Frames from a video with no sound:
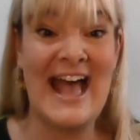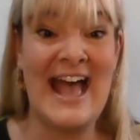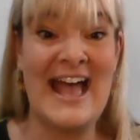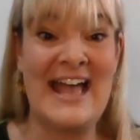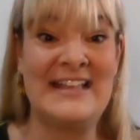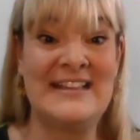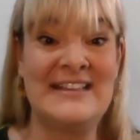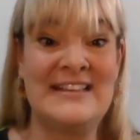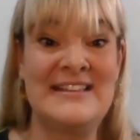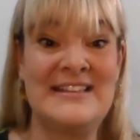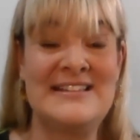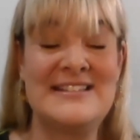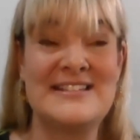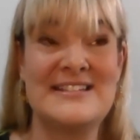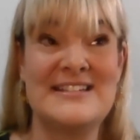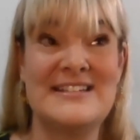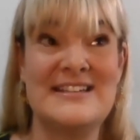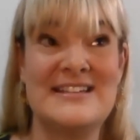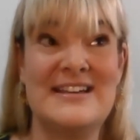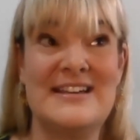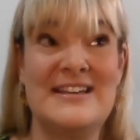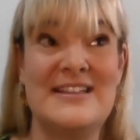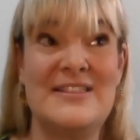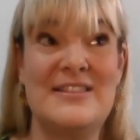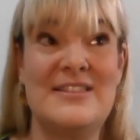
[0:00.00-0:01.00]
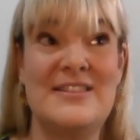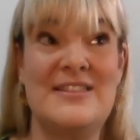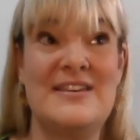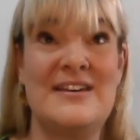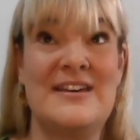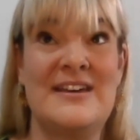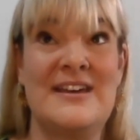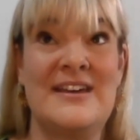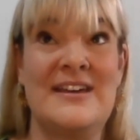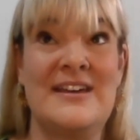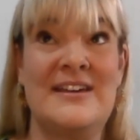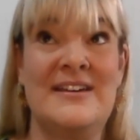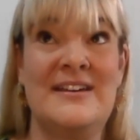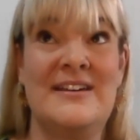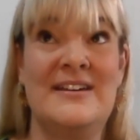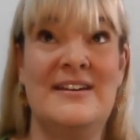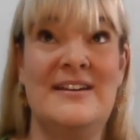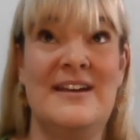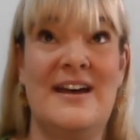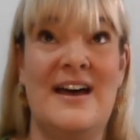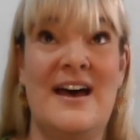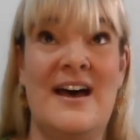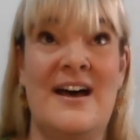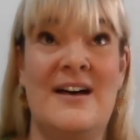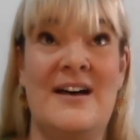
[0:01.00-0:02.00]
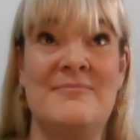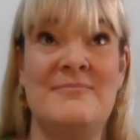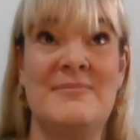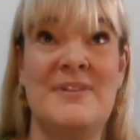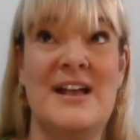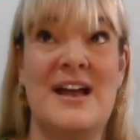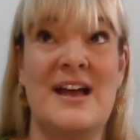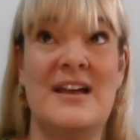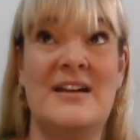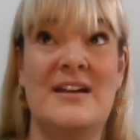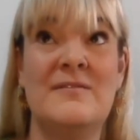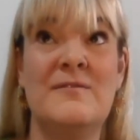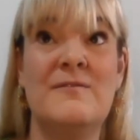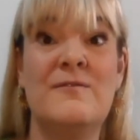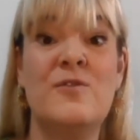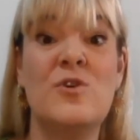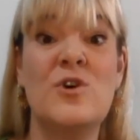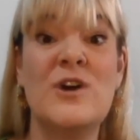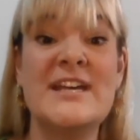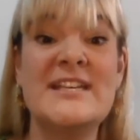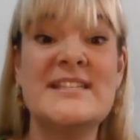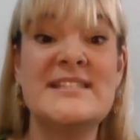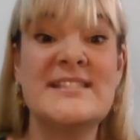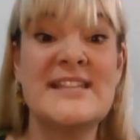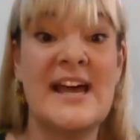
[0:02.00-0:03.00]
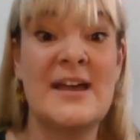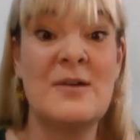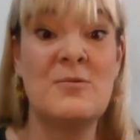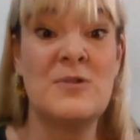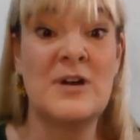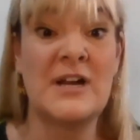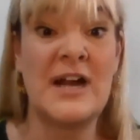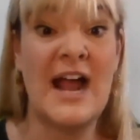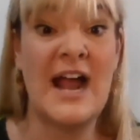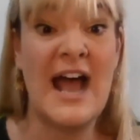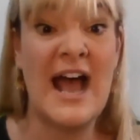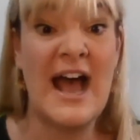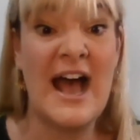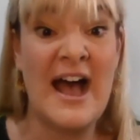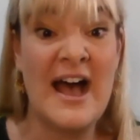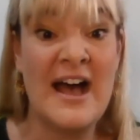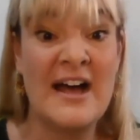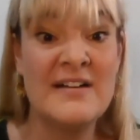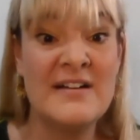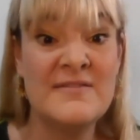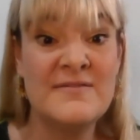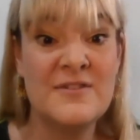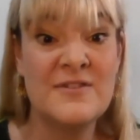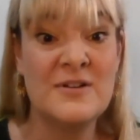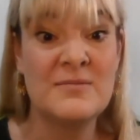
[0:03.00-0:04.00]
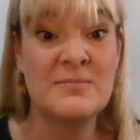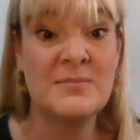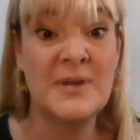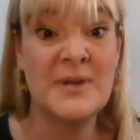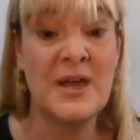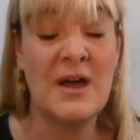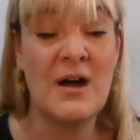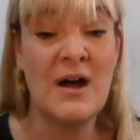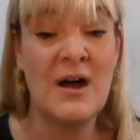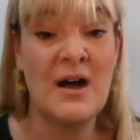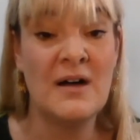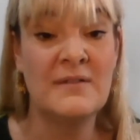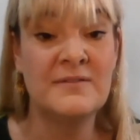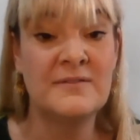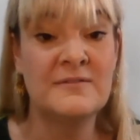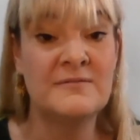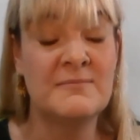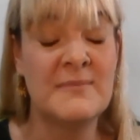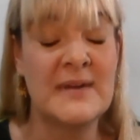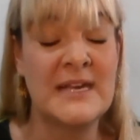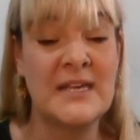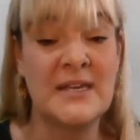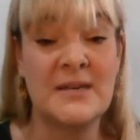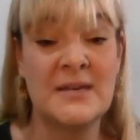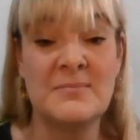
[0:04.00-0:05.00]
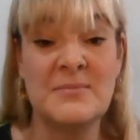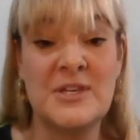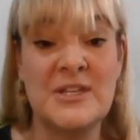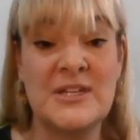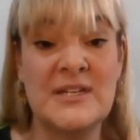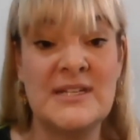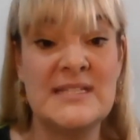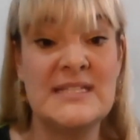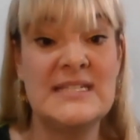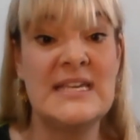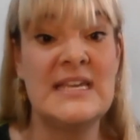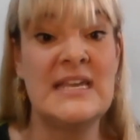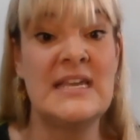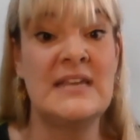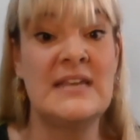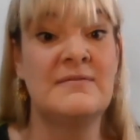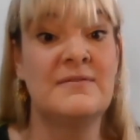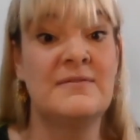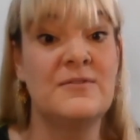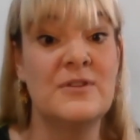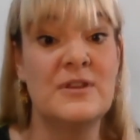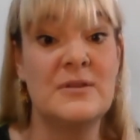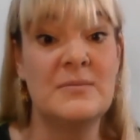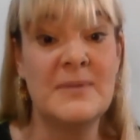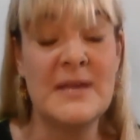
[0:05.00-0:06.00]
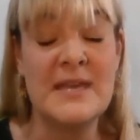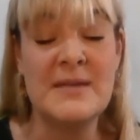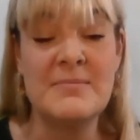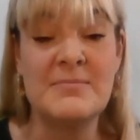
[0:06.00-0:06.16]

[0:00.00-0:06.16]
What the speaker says: and the kind of voice I want to have on behalf of my community and for the